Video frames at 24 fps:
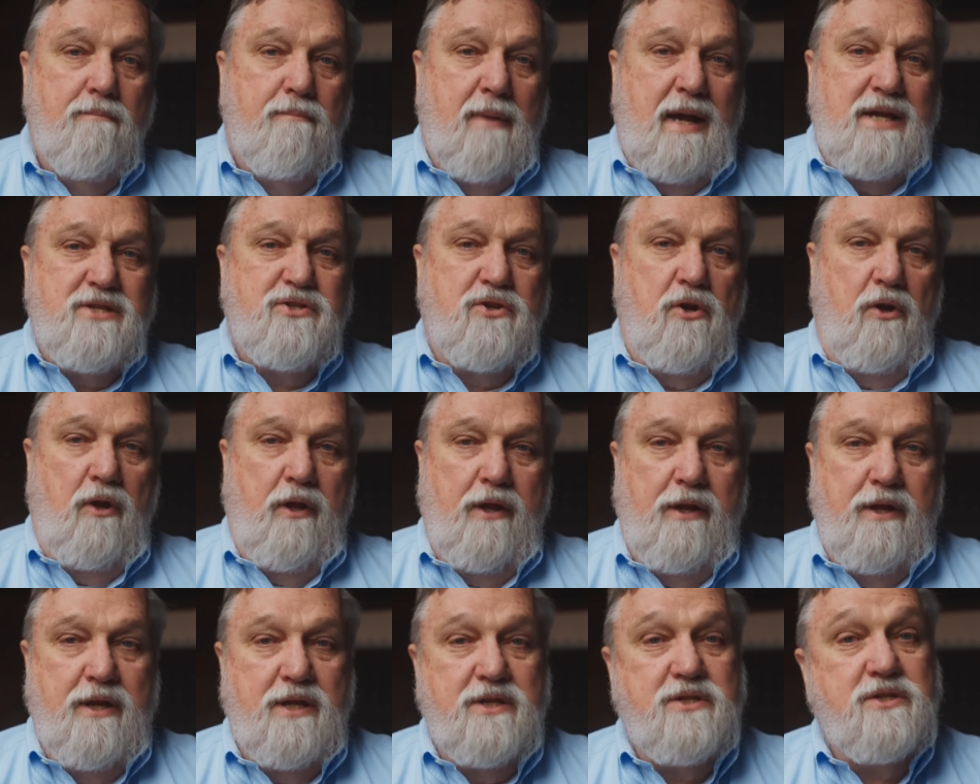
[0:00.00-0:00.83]

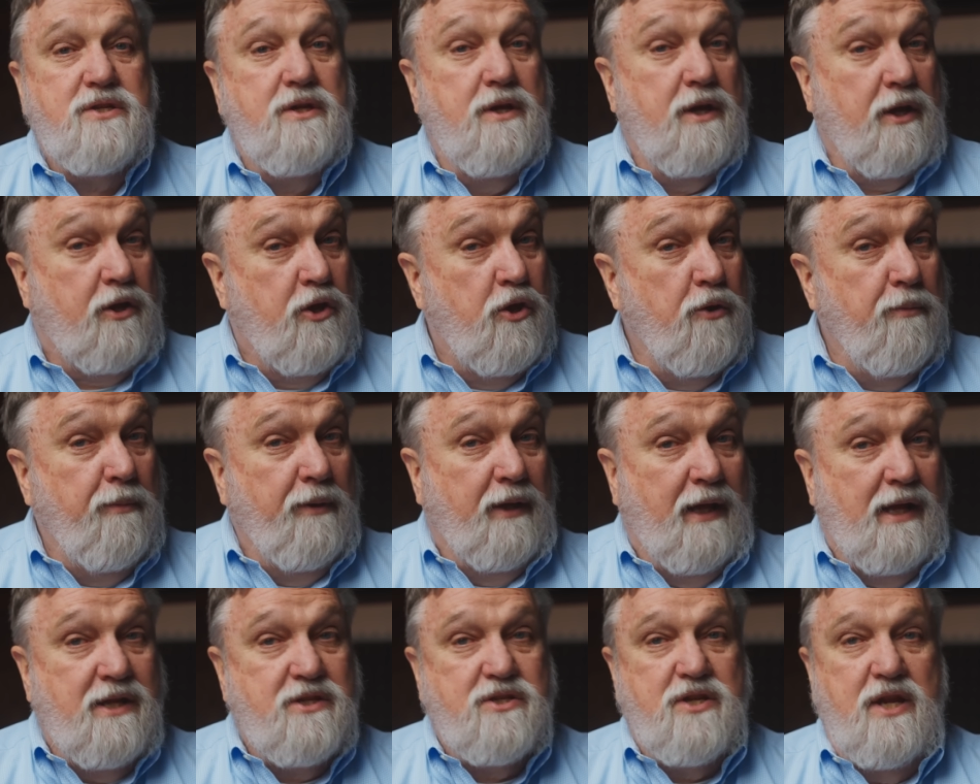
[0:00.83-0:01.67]
Miserliness
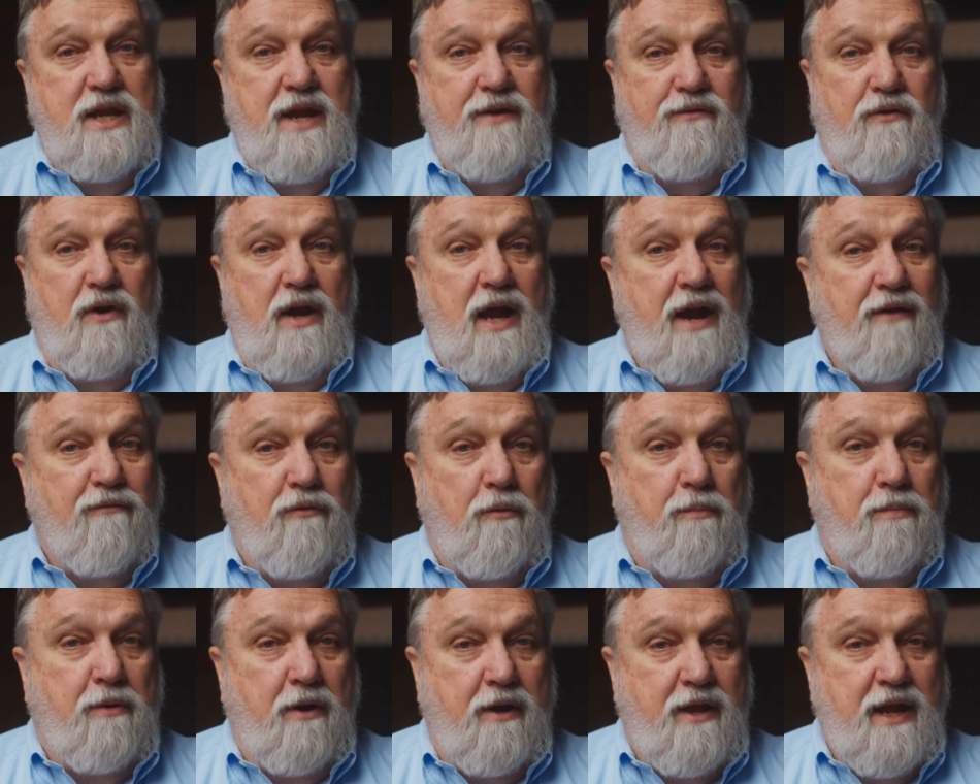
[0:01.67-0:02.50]
accumulates and never ever
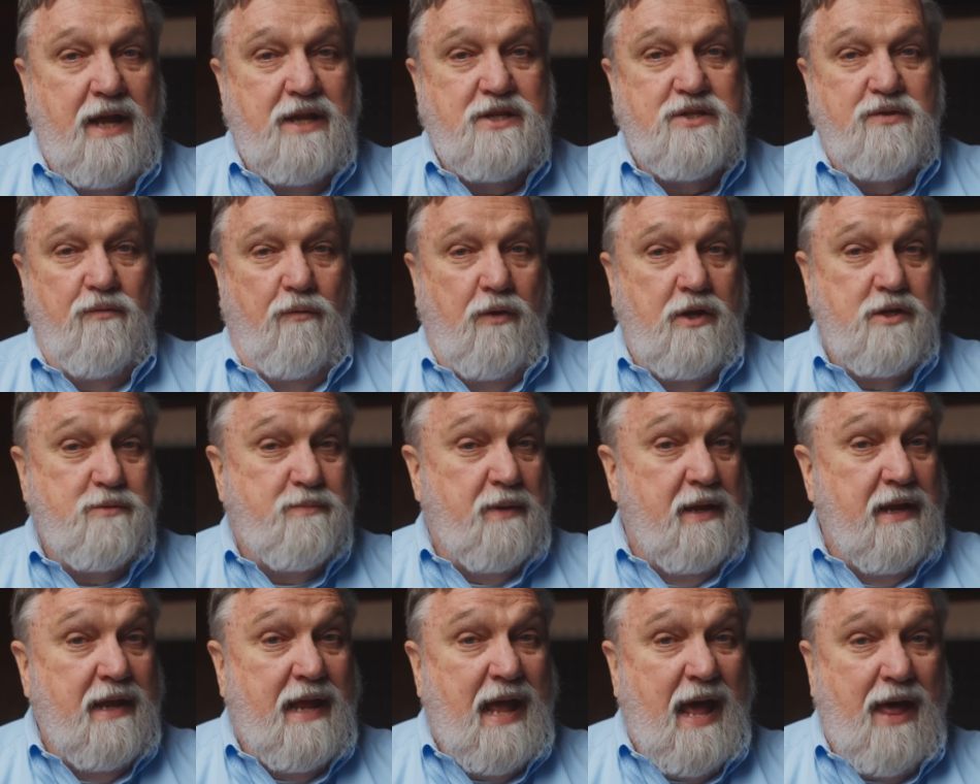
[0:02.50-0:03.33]
partakes of what is
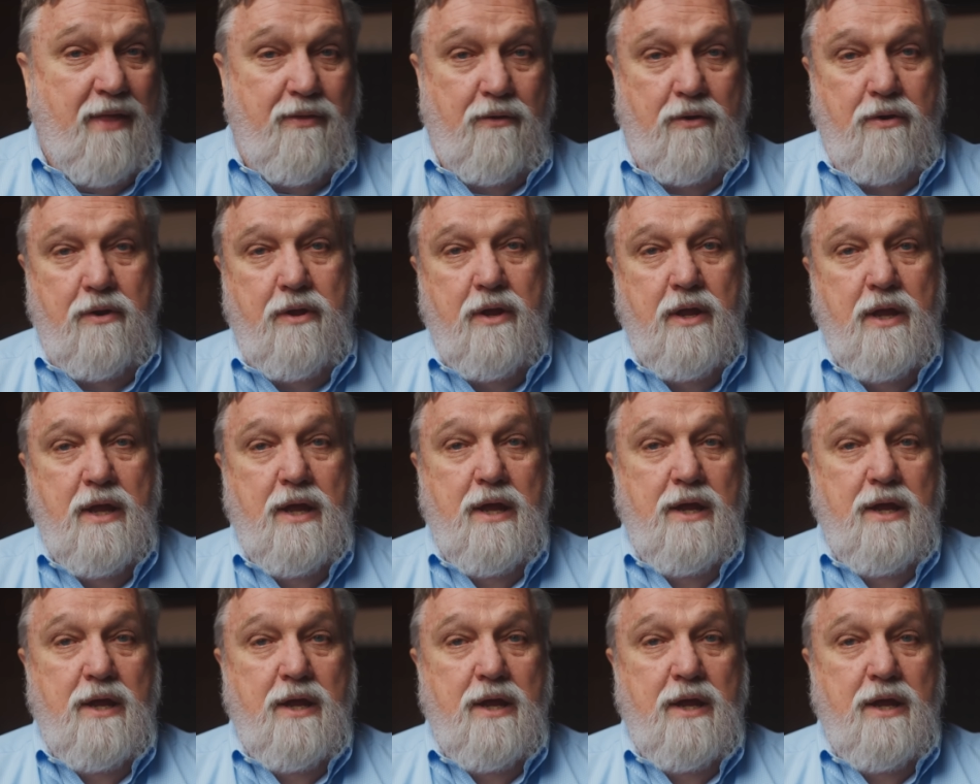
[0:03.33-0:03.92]
being gathered.